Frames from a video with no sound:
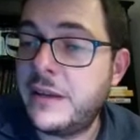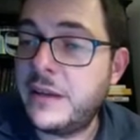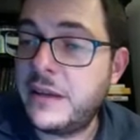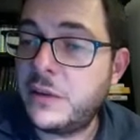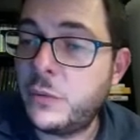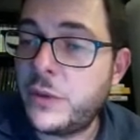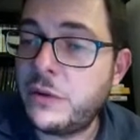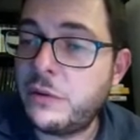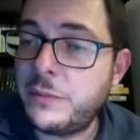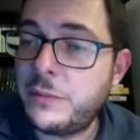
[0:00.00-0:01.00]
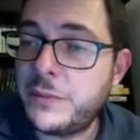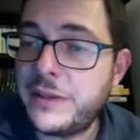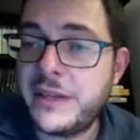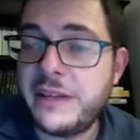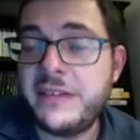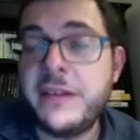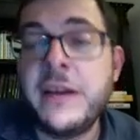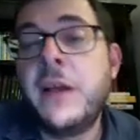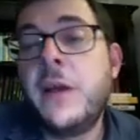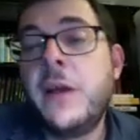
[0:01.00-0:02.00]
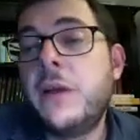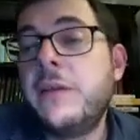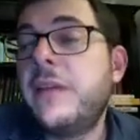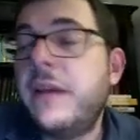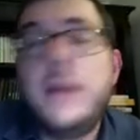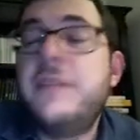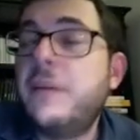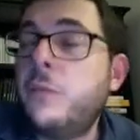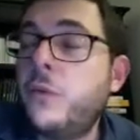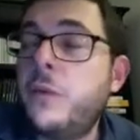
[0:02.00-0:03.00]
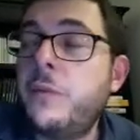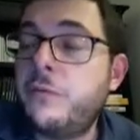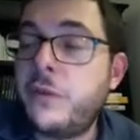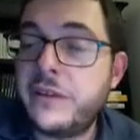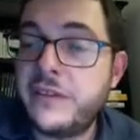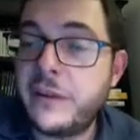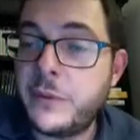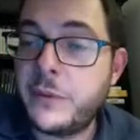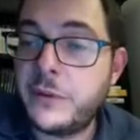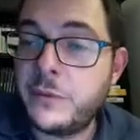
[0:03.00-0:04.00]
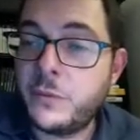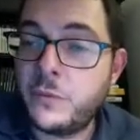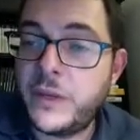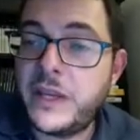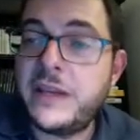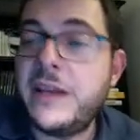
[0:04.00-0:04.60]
in the window of implantation? In some women, for example, we need an